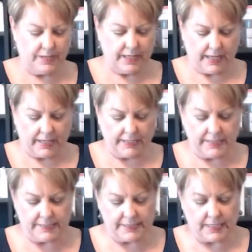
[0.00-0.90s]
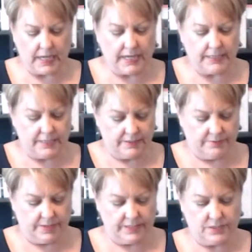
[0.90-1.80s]
and inside
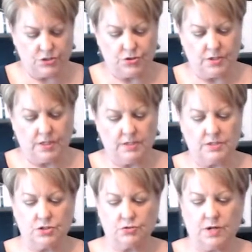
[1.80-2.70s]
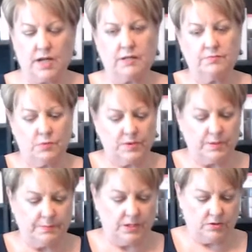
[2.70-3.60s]
is a tray with a
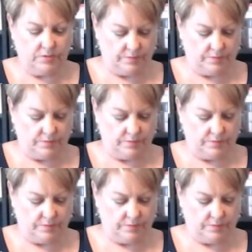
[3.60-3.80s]
mirror,